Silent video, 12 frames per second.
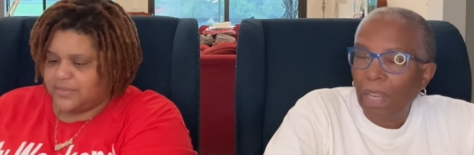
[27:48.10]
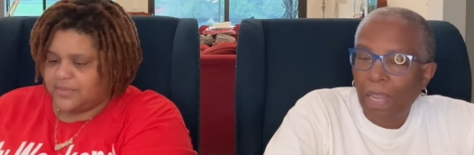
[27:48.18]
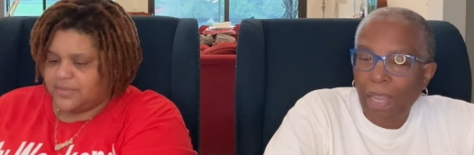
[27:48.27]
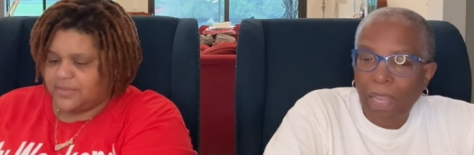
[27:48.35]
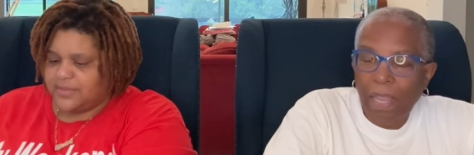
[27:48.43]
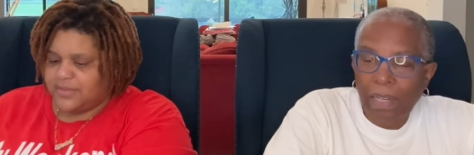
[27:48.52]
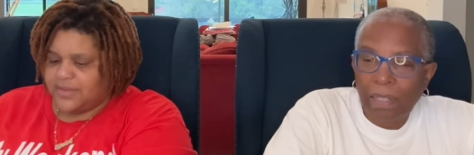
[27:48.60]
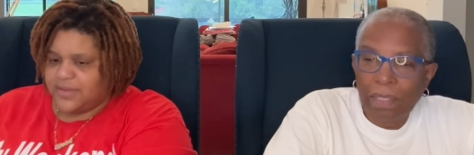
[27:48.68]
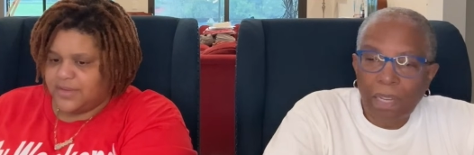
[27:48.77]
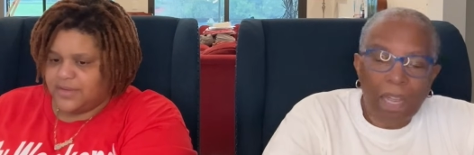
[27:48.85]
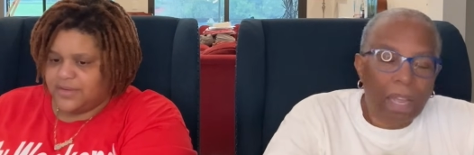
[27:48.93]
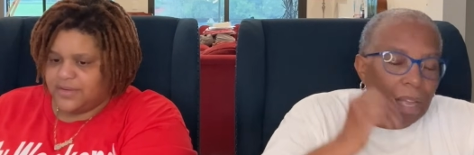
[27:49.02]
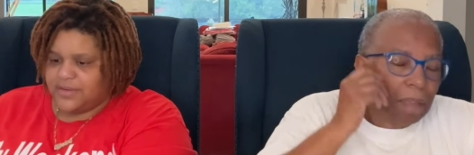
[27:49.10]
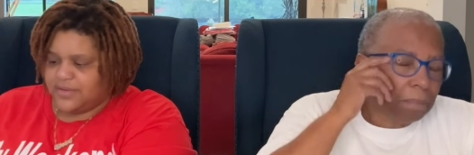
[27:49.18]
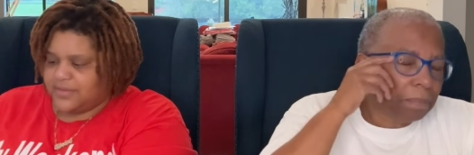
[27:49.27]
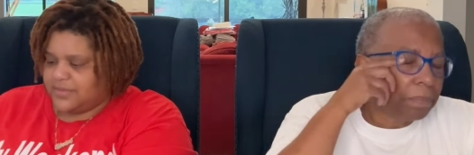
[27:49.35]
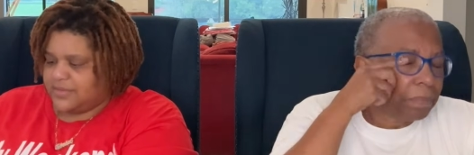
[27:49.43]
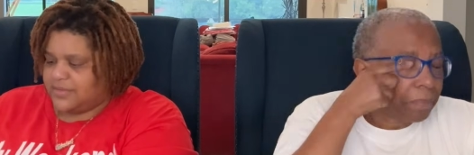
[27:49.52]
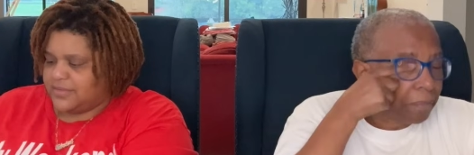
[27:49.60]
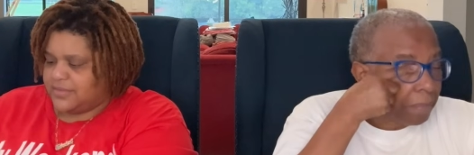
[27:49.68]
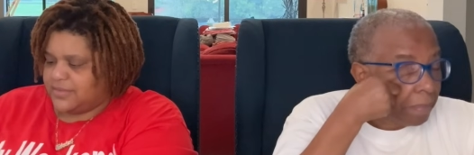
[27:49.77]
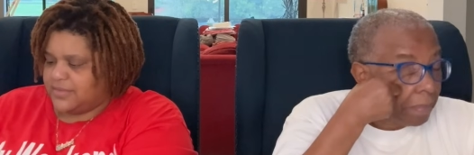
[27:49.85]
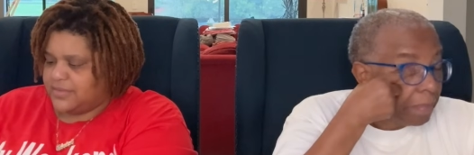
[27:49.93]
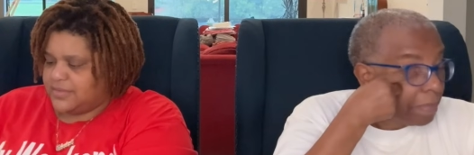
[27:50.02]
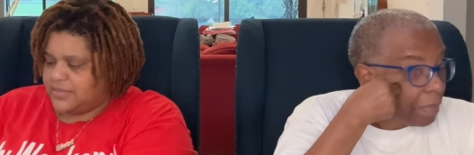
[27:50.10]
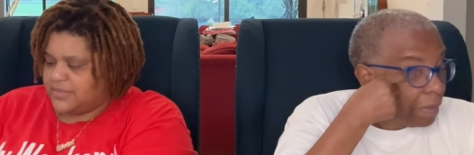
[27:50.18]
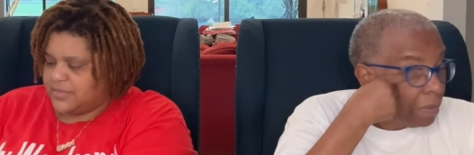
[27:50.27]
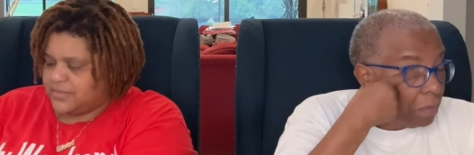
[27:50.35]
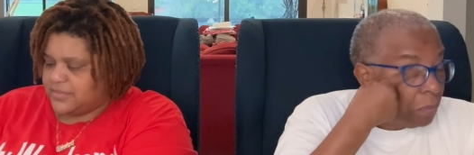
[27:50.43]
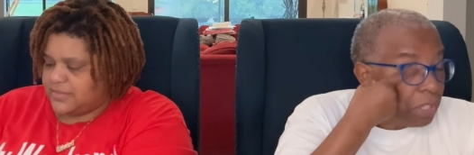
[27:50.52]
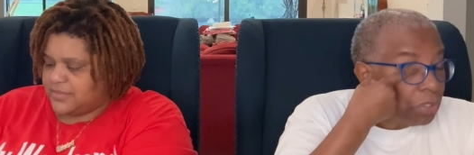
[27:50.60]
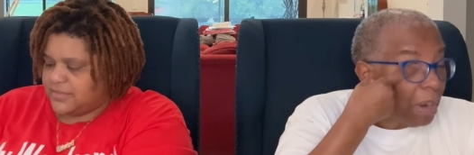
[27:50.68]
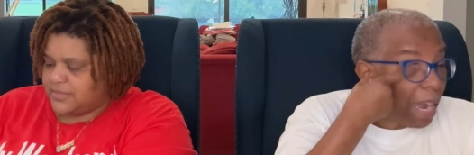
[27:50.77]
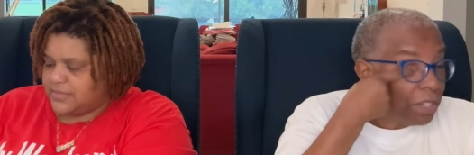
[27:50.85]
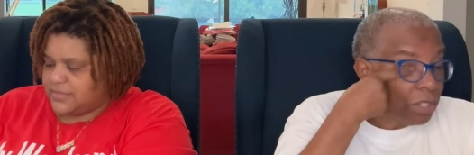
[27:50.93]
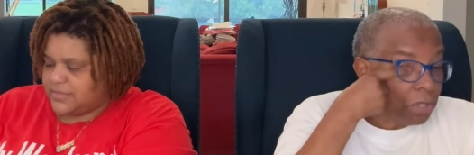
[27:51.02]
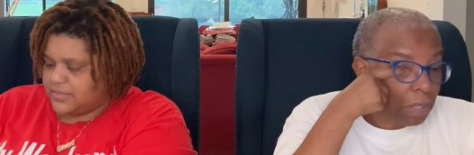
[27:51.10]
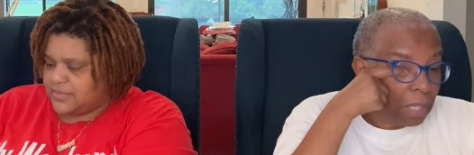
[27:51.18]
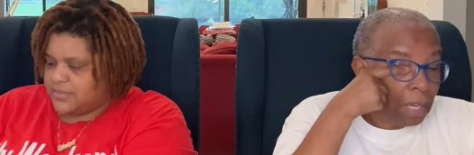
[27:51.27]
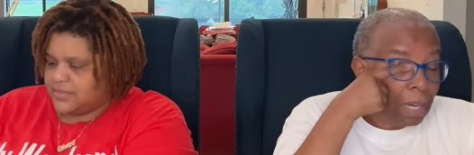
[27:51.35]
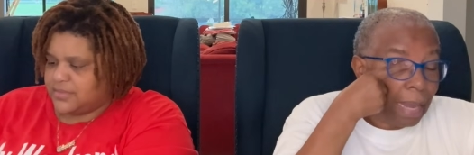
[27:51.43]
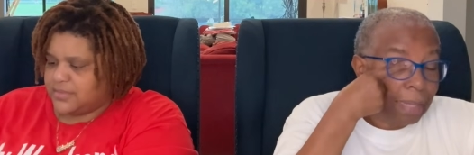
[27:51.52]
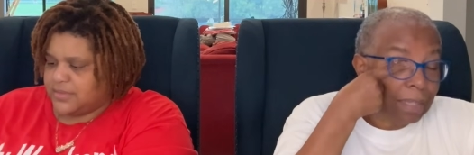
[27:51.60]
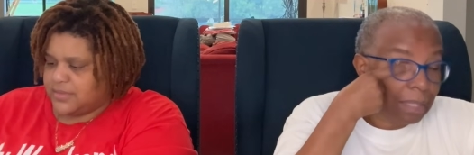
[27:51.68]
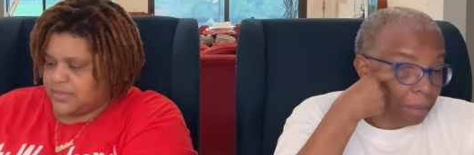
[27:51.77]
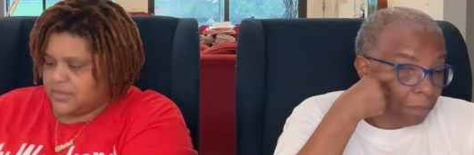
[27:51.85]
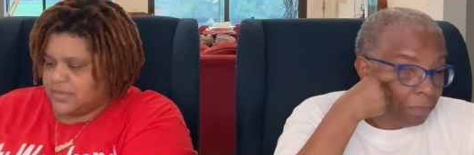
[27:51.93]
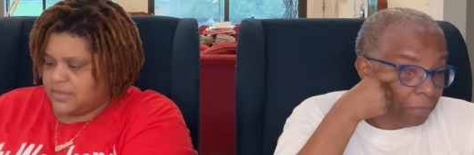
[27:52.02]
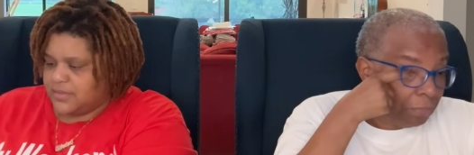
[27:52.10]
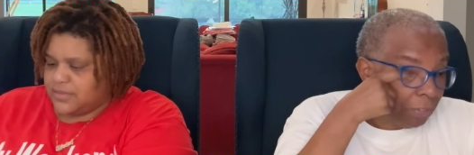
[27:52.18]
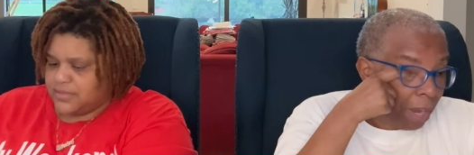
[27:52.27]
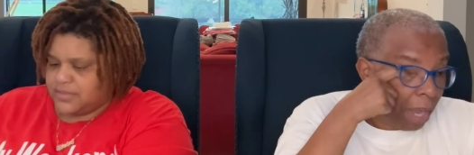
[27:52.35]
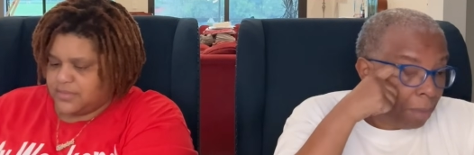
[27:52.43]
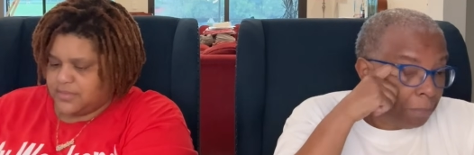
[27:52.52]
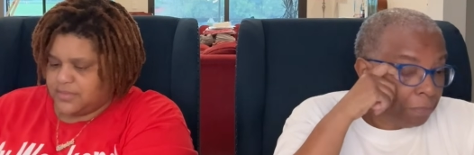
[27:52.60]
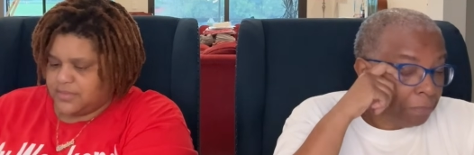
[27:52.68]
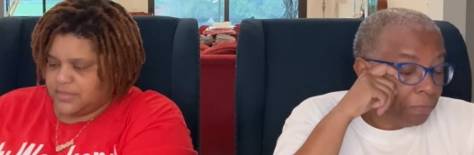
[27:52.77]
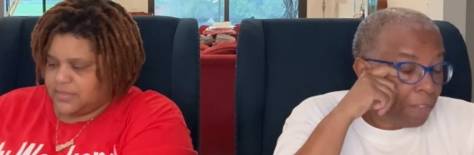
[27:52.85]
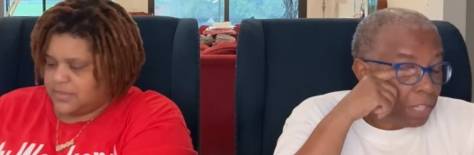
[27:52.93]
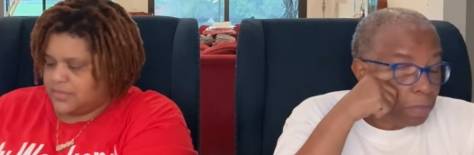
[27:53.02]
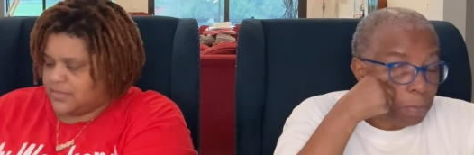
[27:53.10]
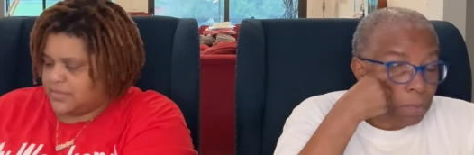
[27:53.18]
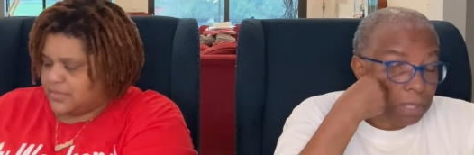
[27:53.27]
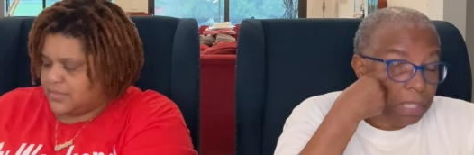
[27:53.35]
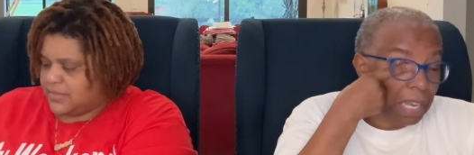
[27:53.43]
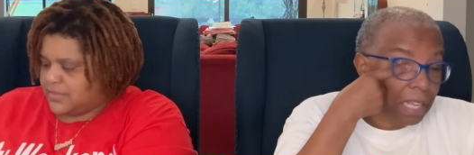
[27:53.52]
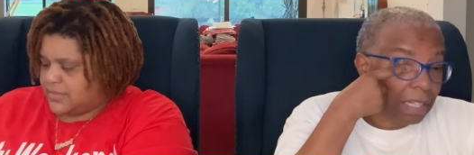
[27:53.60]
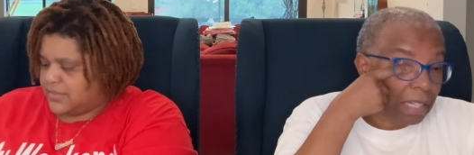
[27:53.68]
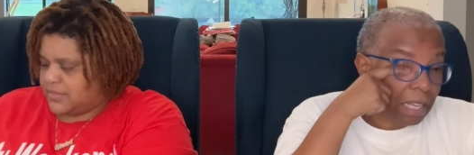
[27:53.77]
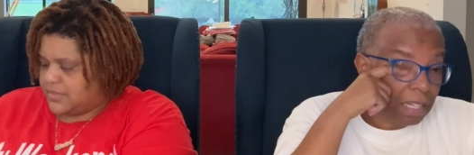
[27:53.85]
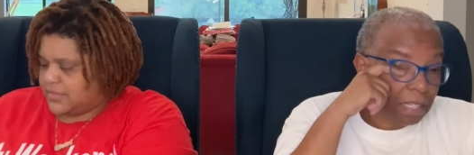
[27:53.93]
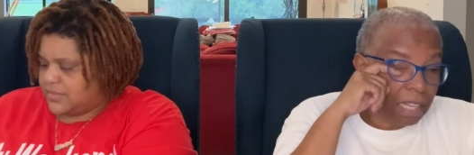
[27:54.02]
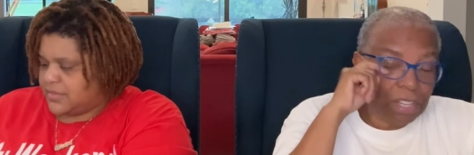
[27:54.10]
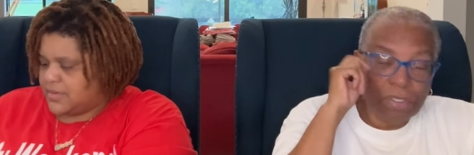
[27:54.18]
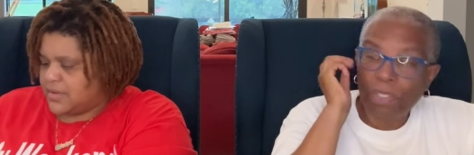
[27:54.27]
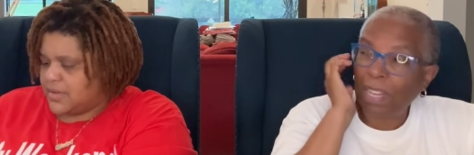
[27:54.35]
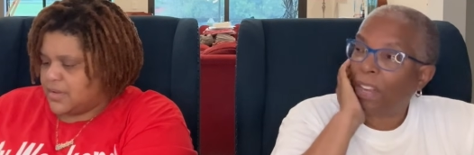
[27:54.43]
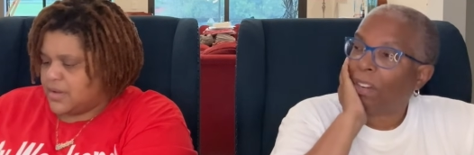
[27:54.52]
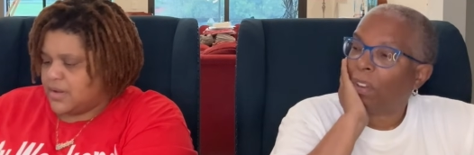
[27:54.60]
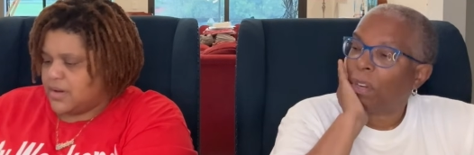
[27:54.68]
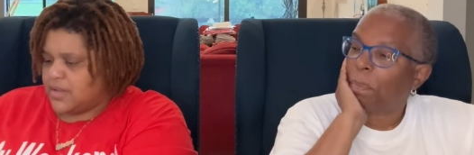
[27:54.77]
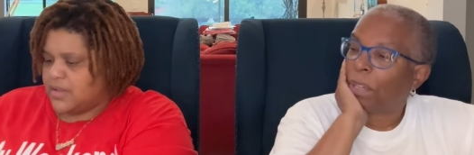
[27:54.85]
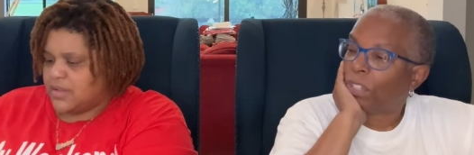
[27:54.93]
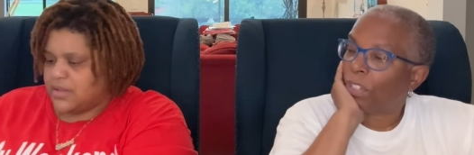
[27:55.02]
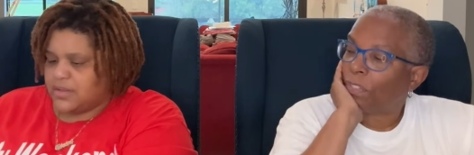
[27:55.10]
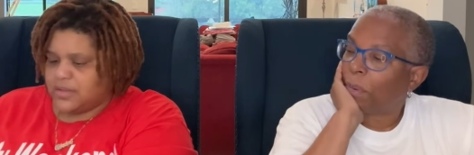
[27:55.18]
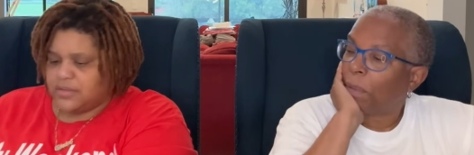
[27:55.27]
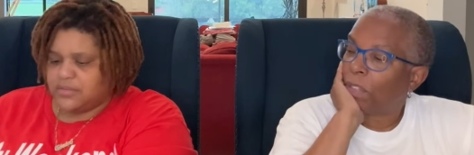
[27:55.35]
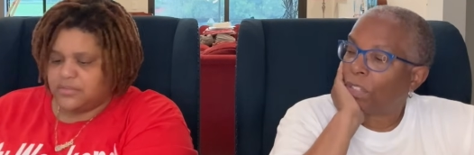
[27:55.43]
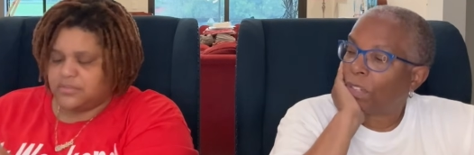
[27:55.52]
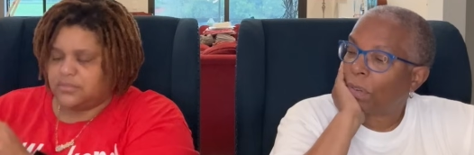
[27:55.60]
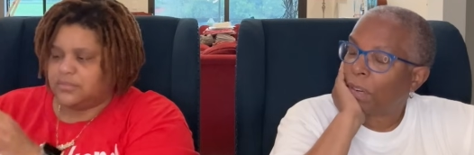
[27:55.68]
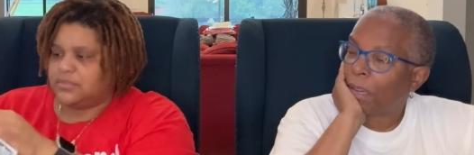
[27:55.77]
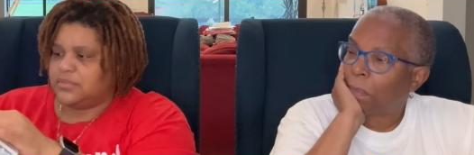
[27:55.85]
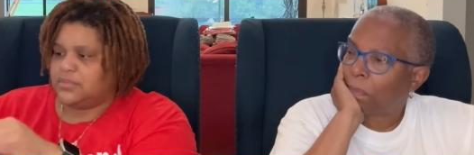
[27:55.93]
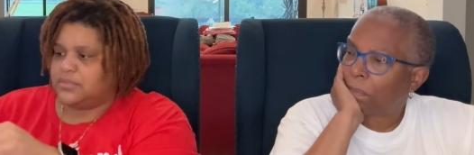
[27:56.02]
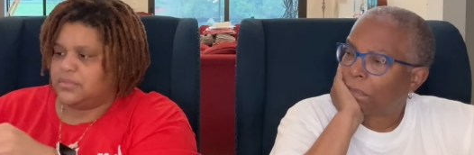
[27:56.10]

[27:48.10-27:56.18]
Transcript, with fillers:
Speaker 1: and um, we try to collect them from Facebook, and then can you download a picture from Instagram?